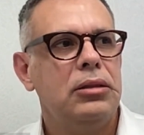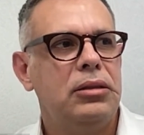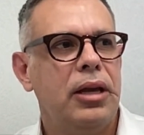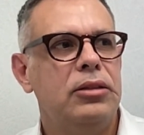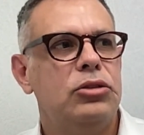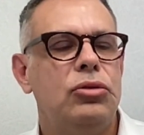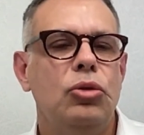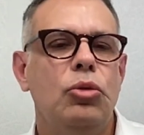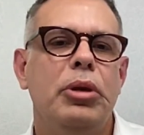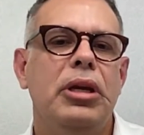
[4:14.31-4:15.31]
tends
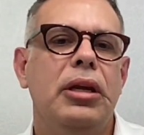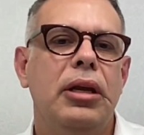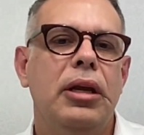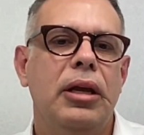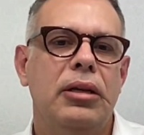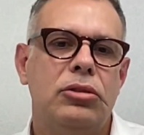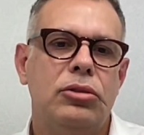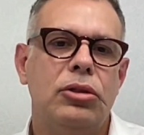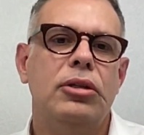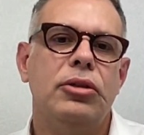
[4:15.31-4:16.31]
to be
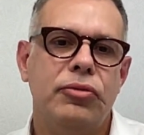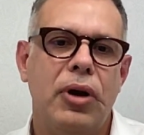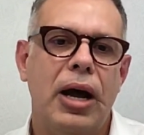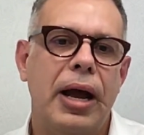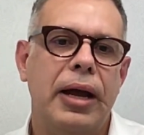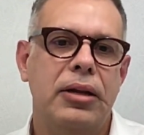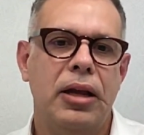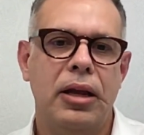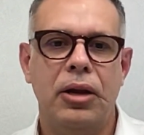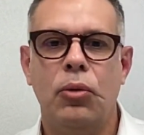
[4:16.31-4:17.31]
certified
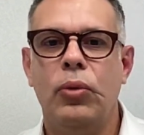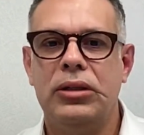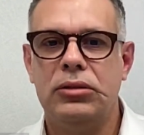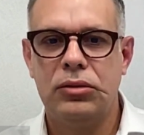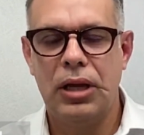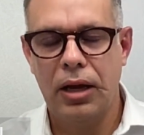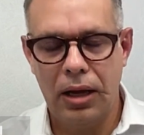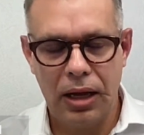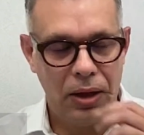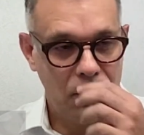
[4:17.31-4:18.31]
and with
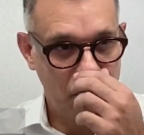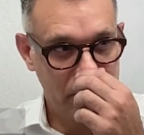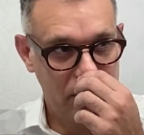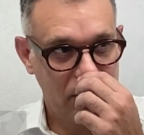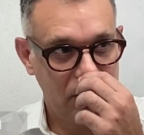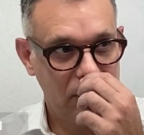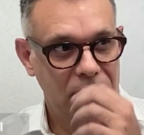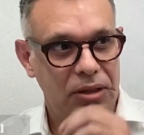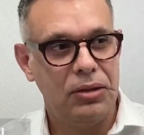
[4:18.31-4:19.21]
the